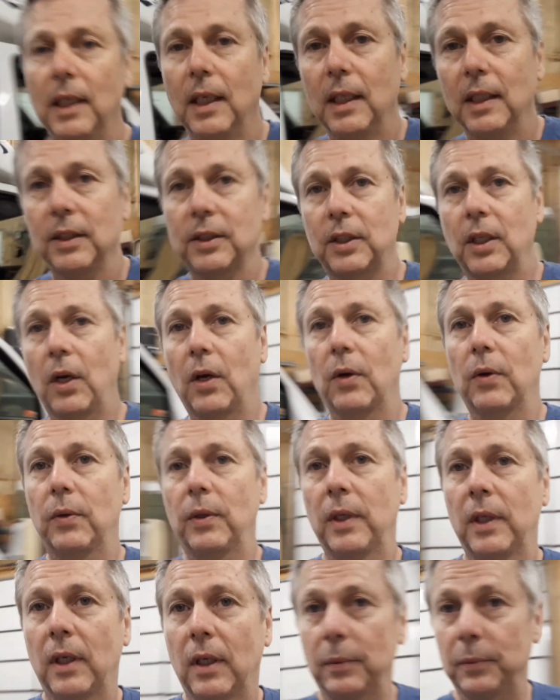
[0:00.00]
So
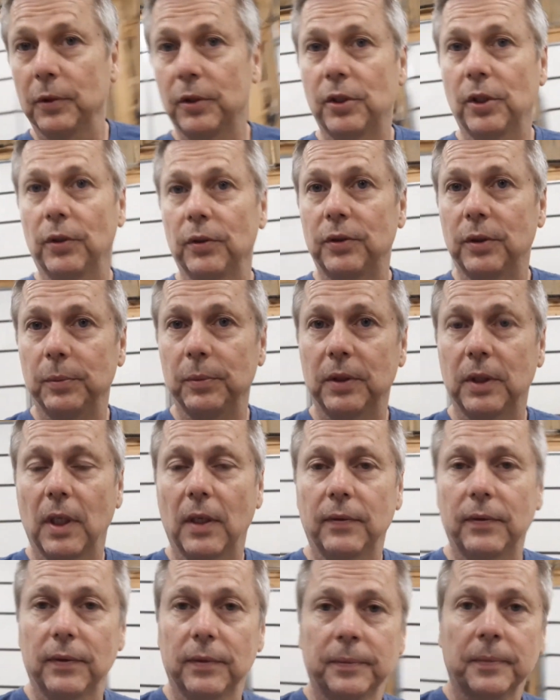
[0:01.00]
I'm going to show some stuff.
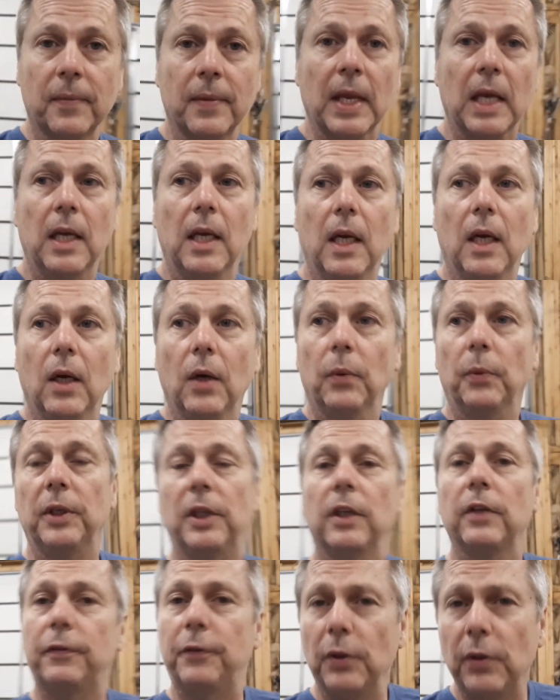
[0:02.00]
We
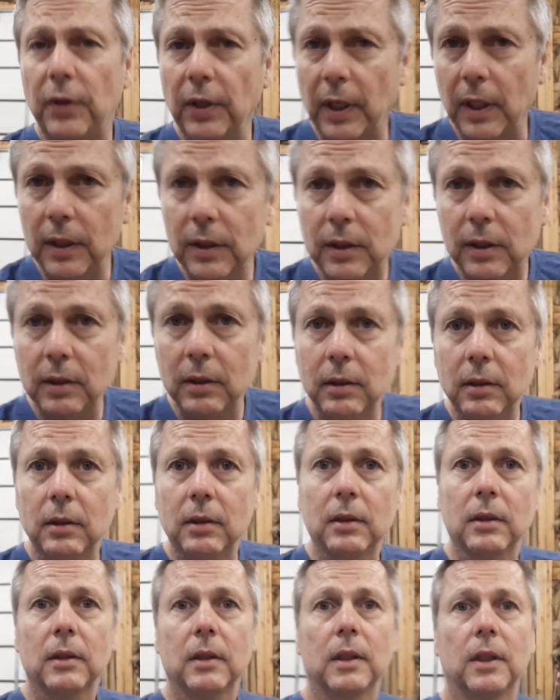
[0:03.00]
did a few things
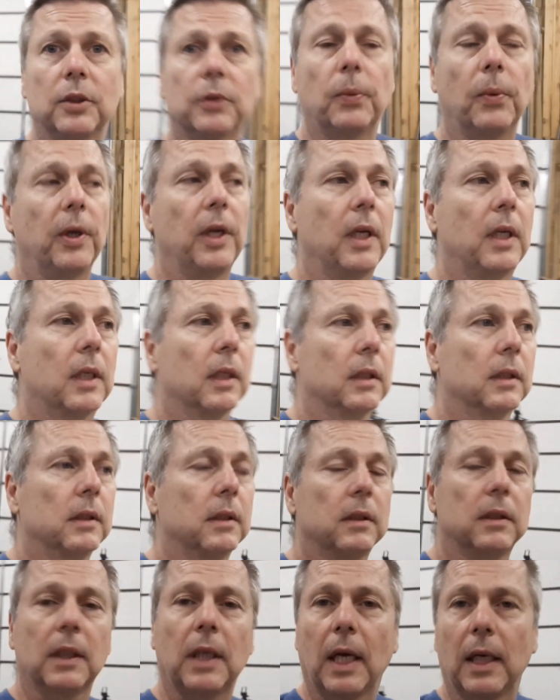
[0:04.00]
this week
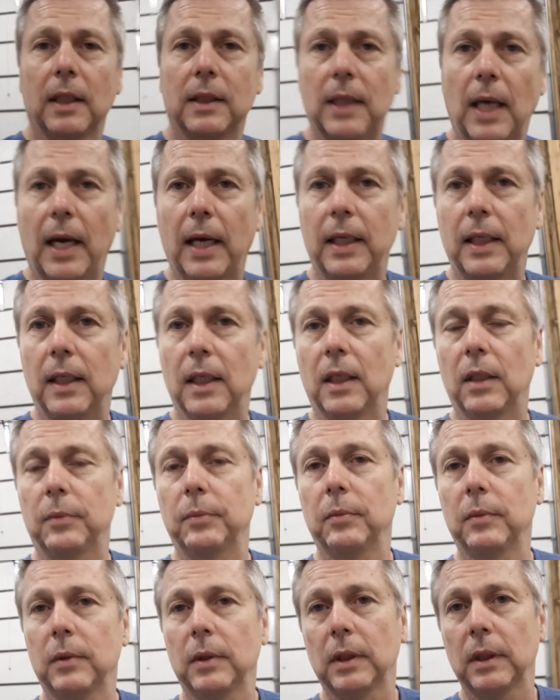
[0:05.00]
to kind of tidy up,